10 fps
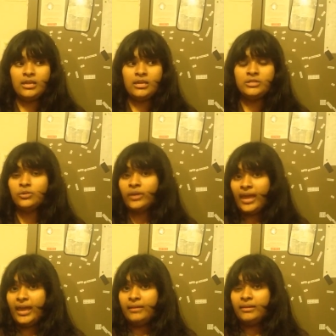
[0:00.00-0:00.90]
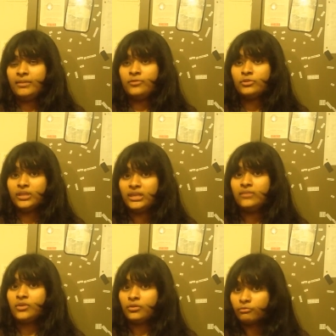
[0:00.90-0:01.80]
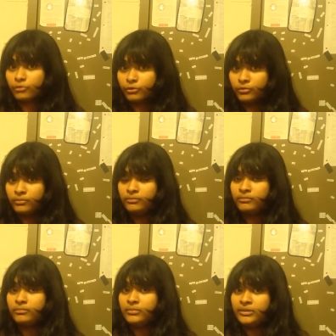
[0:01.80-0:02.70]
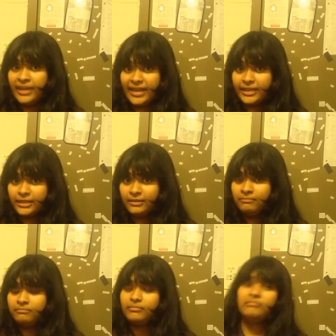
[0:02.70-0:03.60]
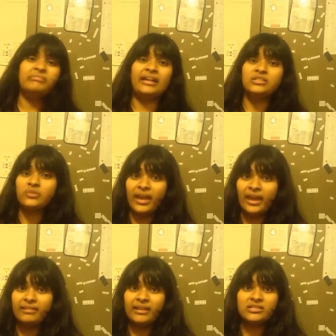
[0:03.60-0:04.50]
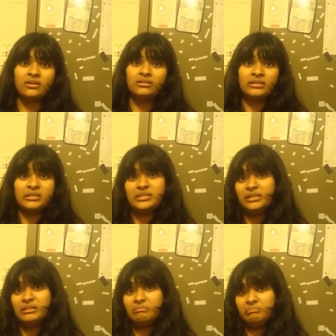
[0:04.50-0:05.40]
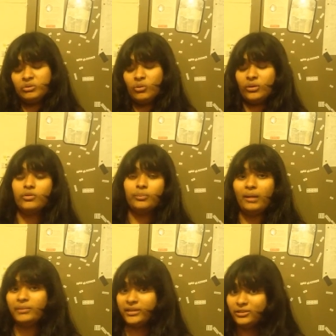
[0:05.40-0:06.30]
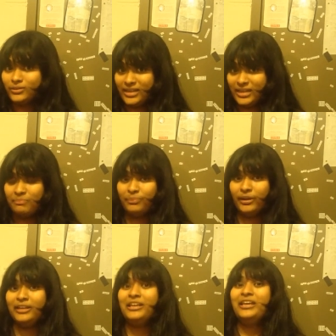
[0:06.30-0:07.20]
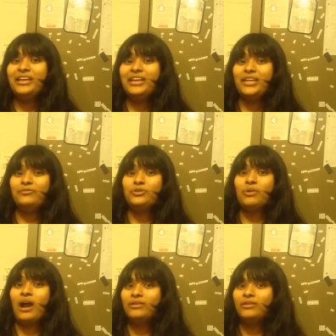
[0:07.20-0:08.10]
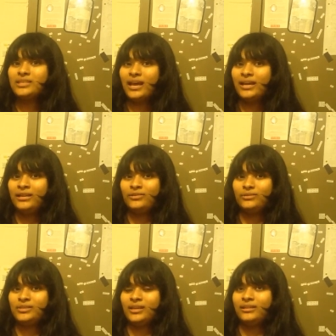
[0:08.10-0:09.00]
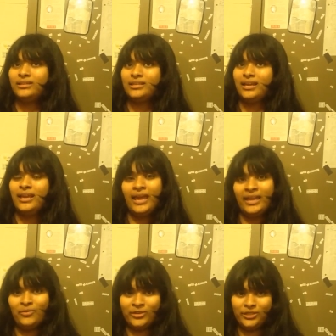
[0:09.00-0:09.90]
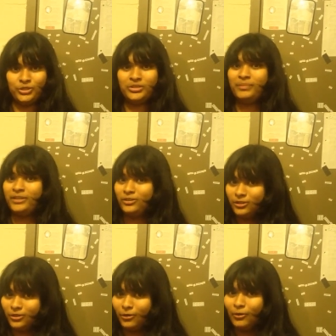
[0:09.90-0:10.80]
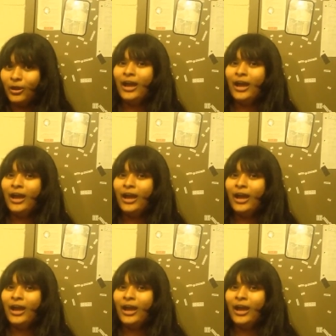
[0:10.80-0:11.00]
it's okay if you leave your room naked. That's okay. That's not considered quote-unquote public nudity. But if you are outside and you suddenly decide, hey, I want to strip, and you do,